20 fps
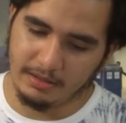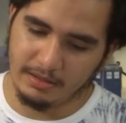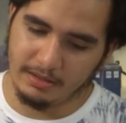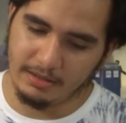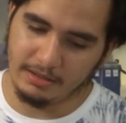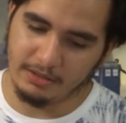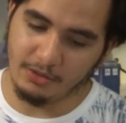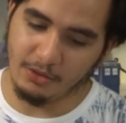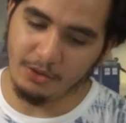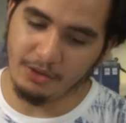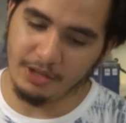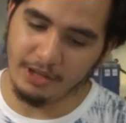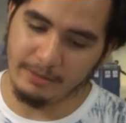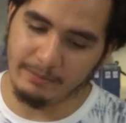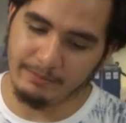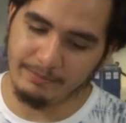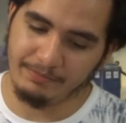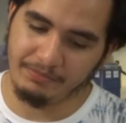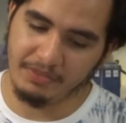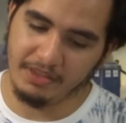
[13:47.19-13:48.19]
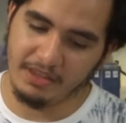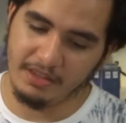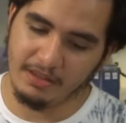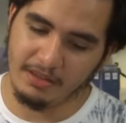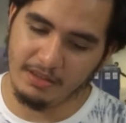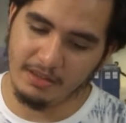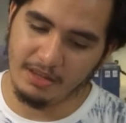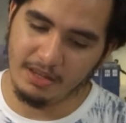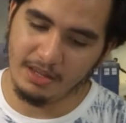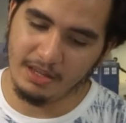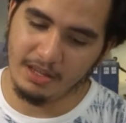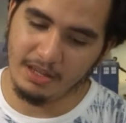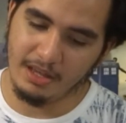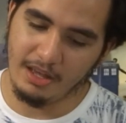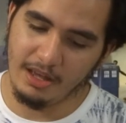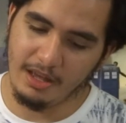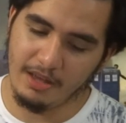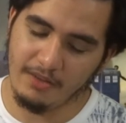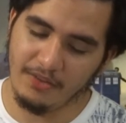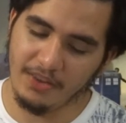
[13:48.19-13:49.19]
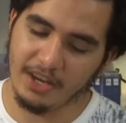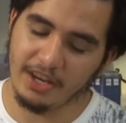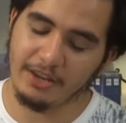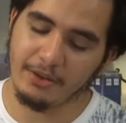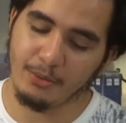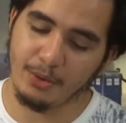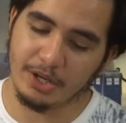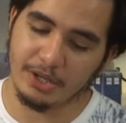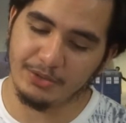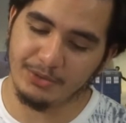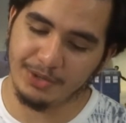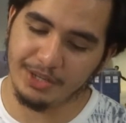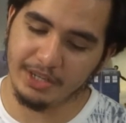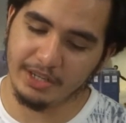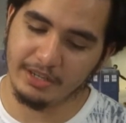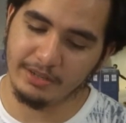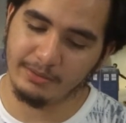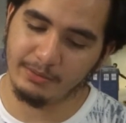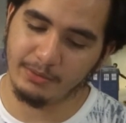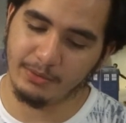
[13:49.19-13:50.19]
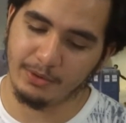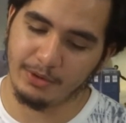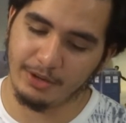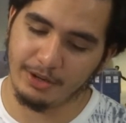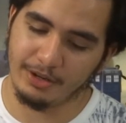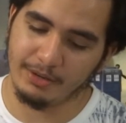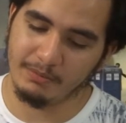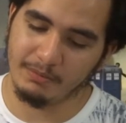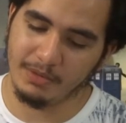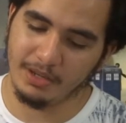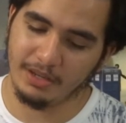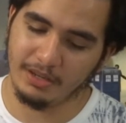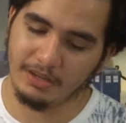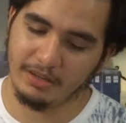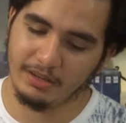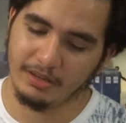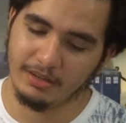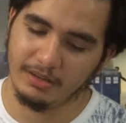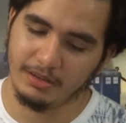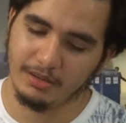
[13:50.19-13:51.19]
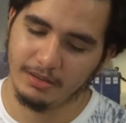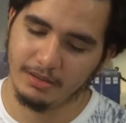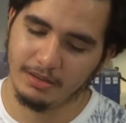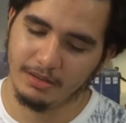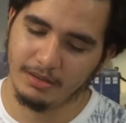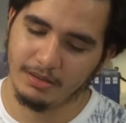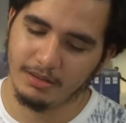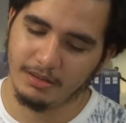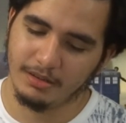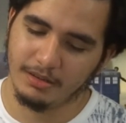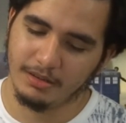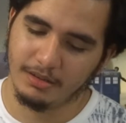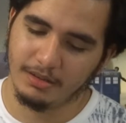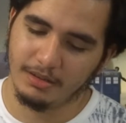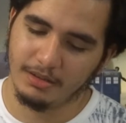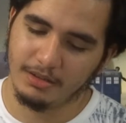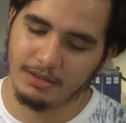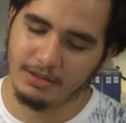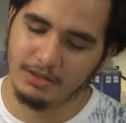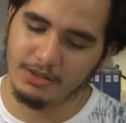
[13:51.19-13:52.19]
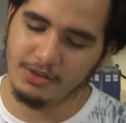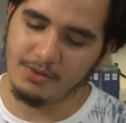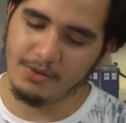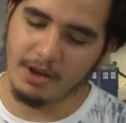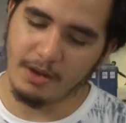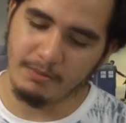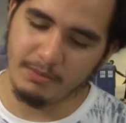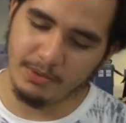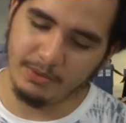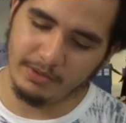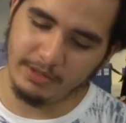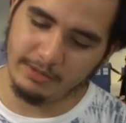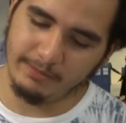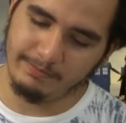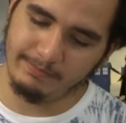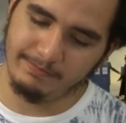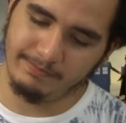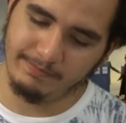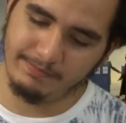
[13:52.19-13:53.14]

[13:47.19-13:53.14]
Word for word: had told him if he didn't quit drinking for her and me, she would not be with him.